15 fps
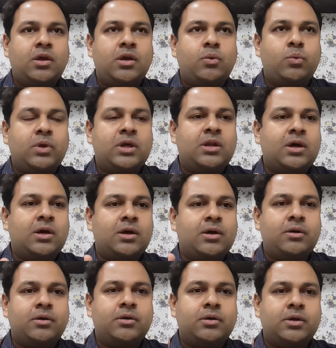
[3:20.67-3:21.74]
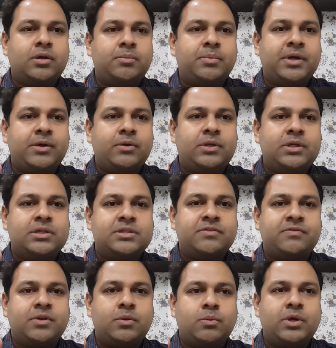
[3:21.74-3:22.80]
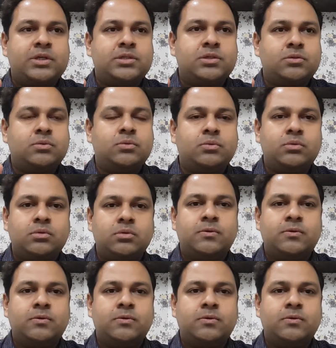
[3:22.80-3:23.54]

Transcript: in where our pioneers have advised to